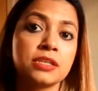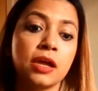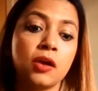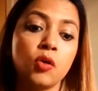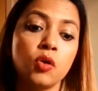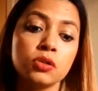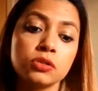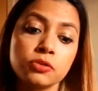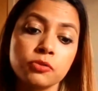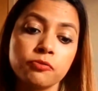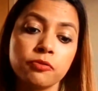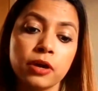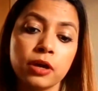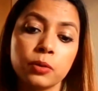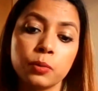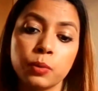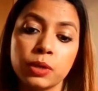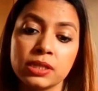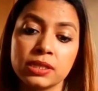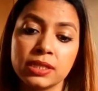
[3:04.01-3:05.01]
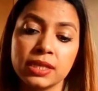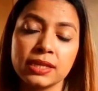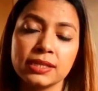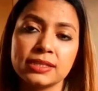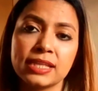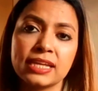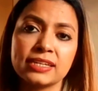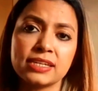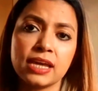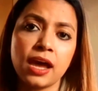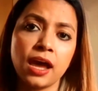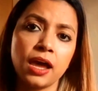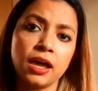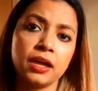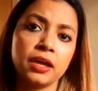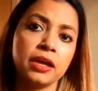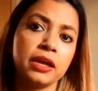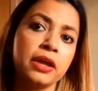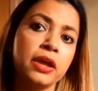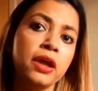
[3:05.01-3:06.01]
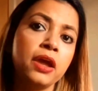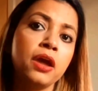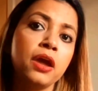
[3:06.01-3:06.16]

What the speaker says: I also found one thing, that I